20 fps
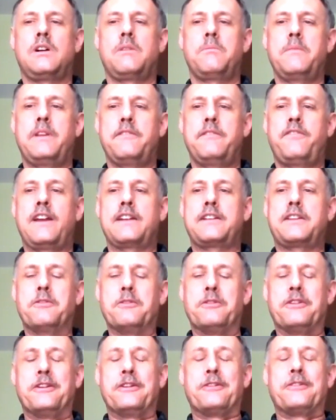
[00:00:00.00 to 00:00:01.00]
In fact, it
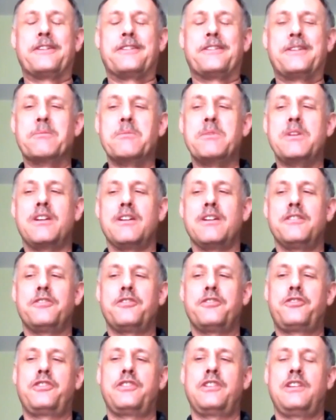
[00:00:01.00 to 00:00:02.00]
was interesting
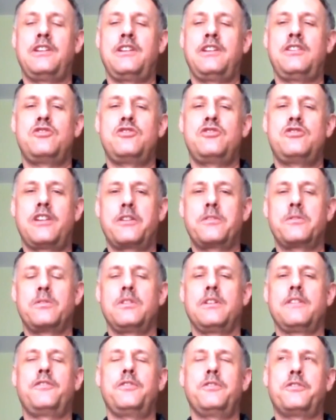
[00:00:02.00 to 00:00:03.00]
because in general,
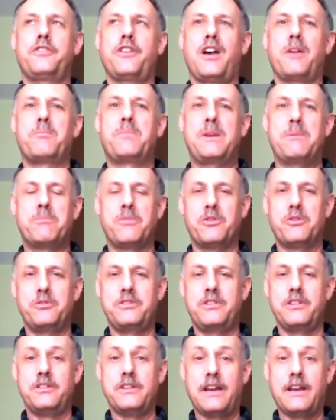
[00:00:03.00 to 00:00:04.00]
if you saw people who
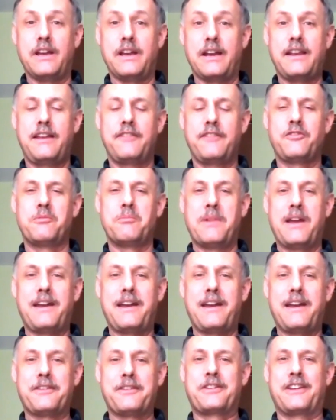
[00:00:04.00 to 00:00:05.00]
did not have a
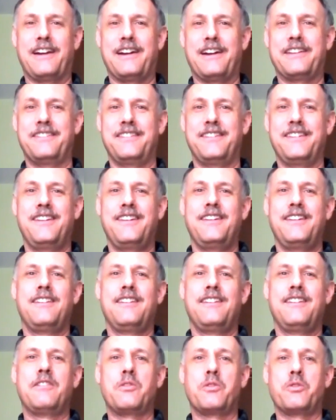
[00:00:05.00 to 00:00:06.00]
mask on
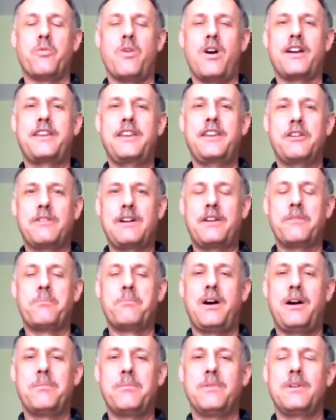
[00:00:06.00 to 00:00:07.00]
that was walking around
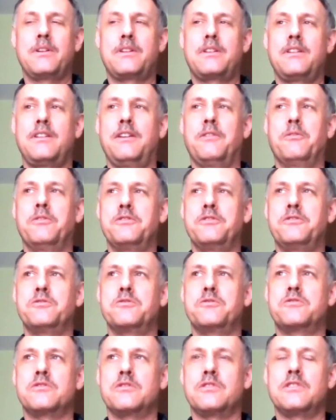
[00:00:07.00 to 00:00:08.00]
public, it was
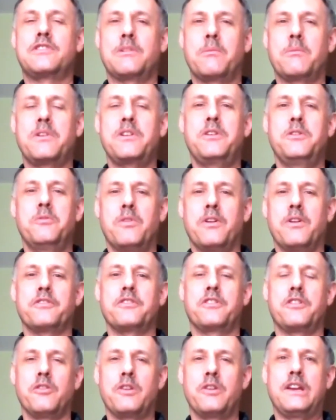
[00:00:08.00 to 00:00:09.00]
usually somebody who wasn't
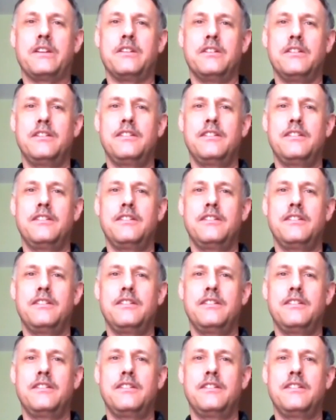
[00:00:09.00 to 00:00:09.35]
Korean.